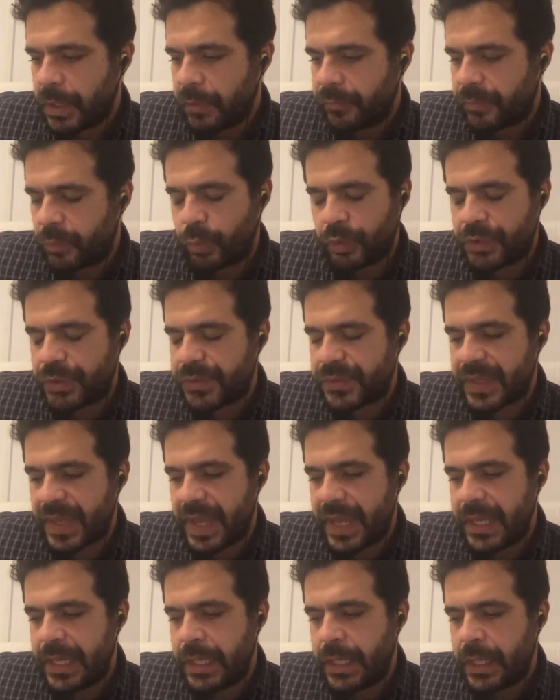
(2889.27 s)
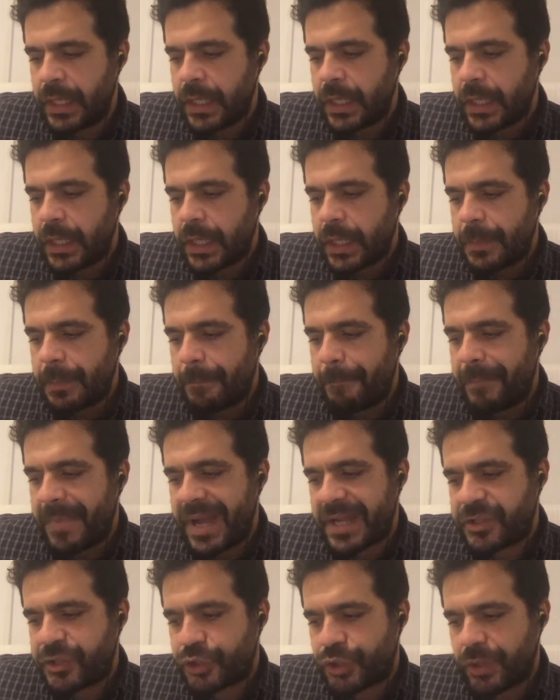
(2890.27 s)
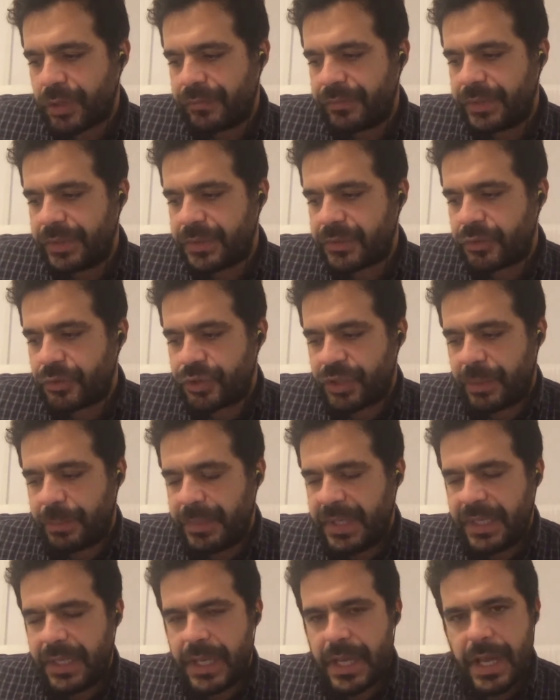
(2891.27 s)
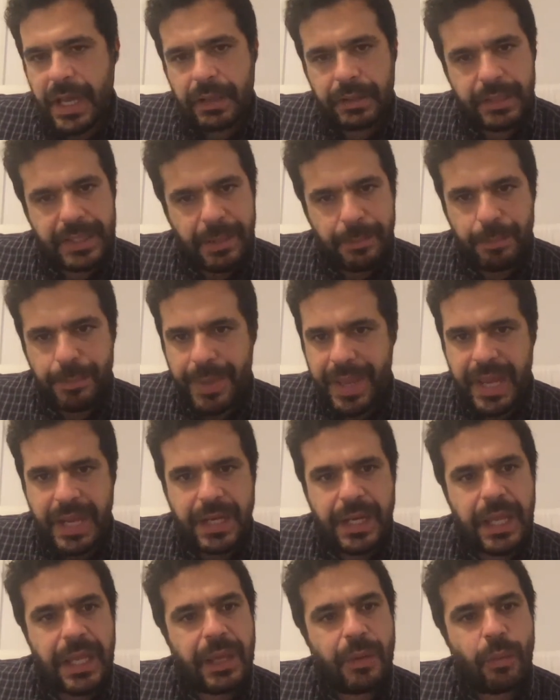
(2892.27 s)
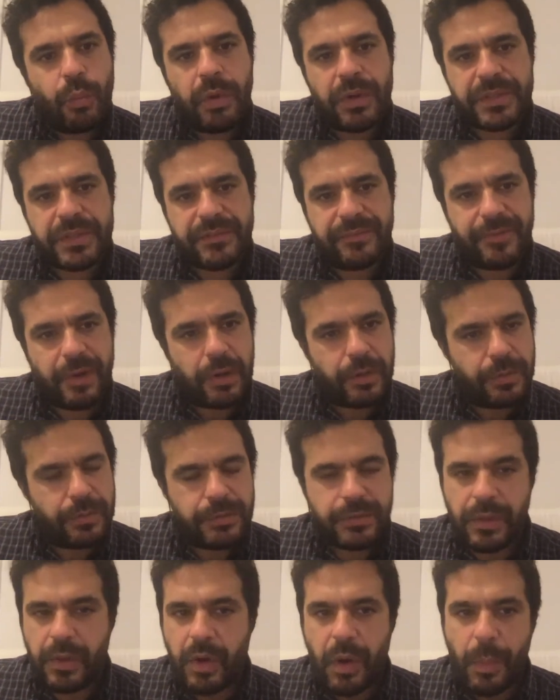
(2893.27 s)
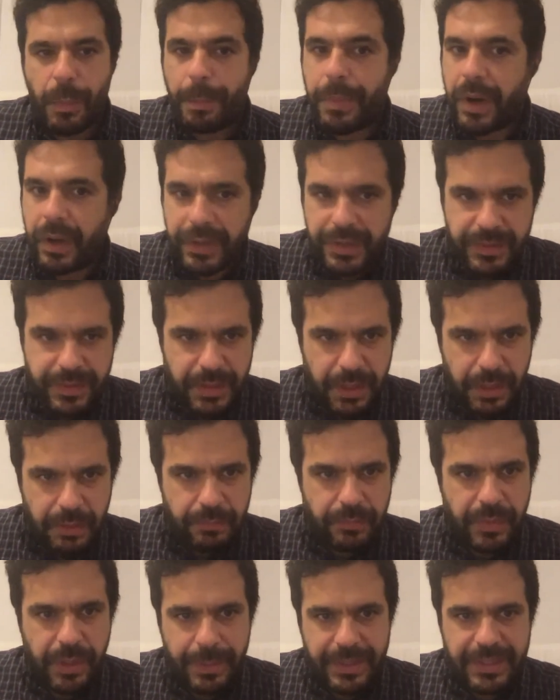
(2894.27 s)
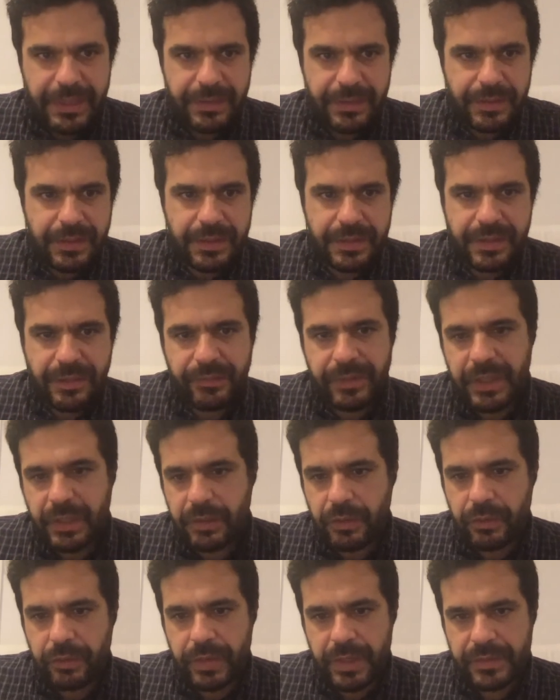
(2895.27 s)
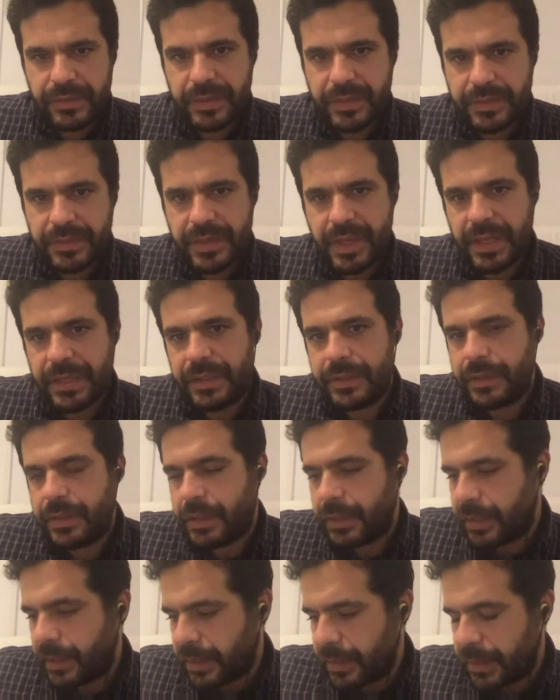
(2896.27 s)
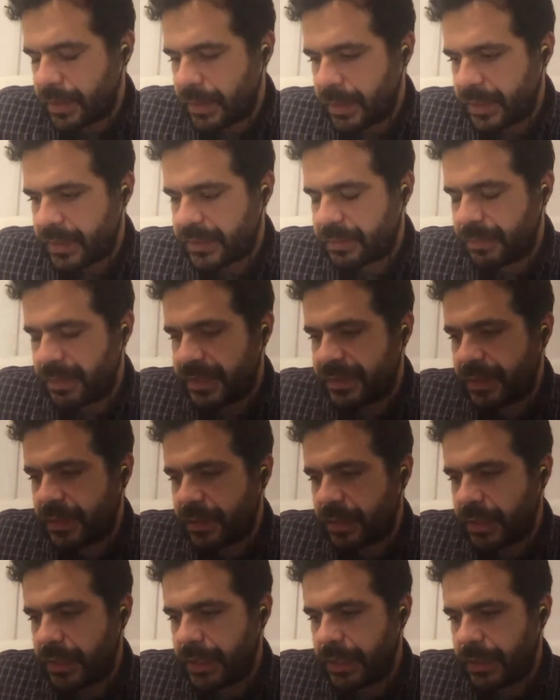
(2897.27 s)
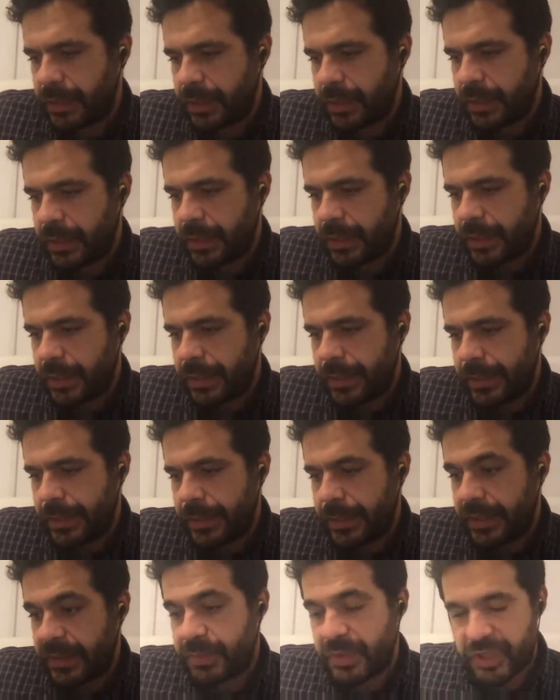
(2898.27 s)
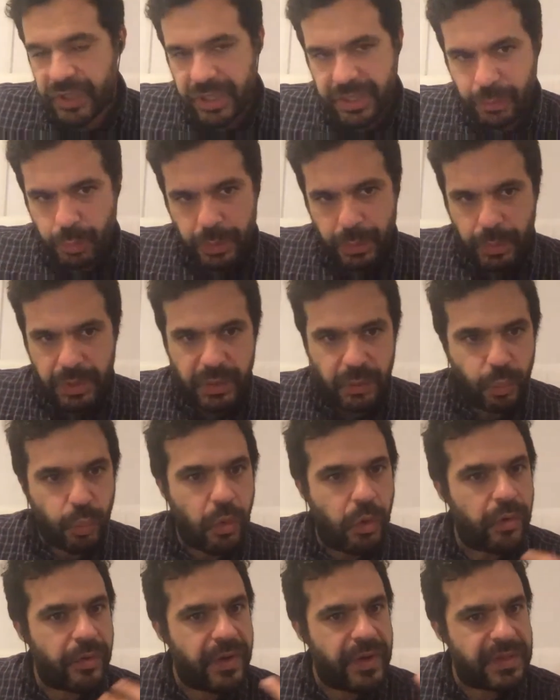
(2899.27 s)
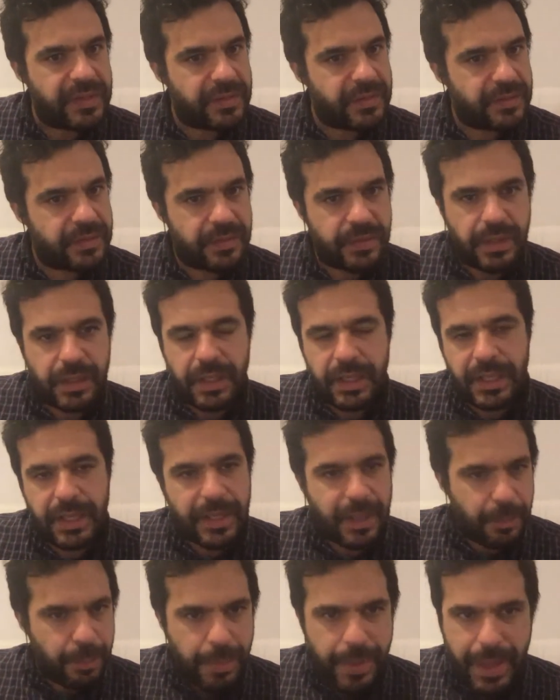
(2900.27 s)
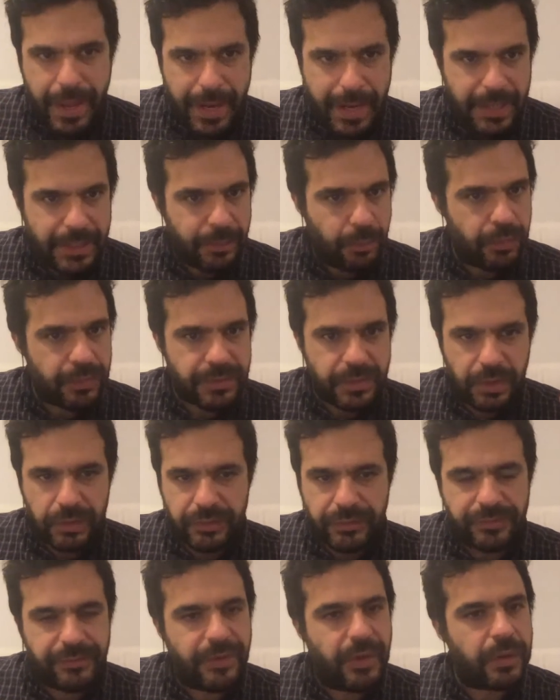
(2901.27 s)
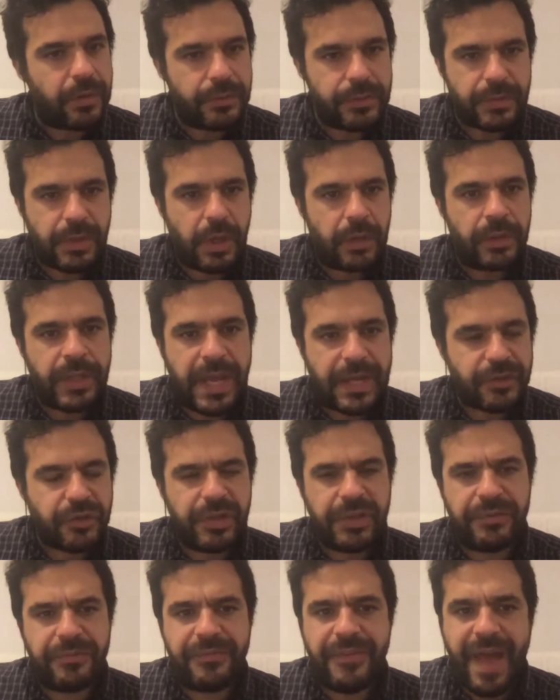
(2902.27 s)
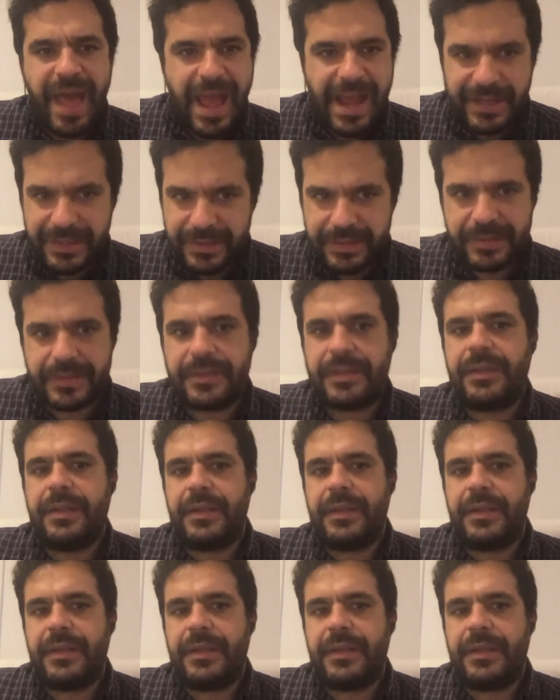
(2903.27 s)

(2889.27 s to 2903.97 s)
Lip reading: from what you say, much of the social media campaigning was focused on policy. I mean, this is something that Laura said explicitly. Especially with Warren's campaign, there was a lot of focus on actually facts,